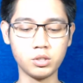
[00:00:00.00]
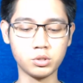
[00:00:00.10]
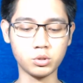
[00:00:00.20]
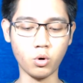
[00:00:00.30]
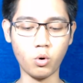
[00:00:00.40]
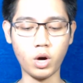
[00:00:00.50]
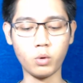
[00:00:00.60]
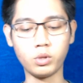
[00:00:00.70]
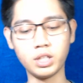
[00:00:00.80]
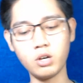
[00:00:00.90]
So
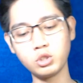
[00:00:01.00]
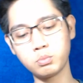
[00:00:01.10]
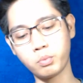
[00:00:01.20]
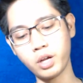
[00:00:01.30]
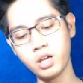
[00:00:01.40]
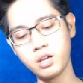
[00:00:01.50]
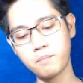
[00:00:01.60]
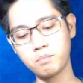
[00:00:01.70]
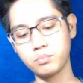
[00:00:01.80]
I will now spray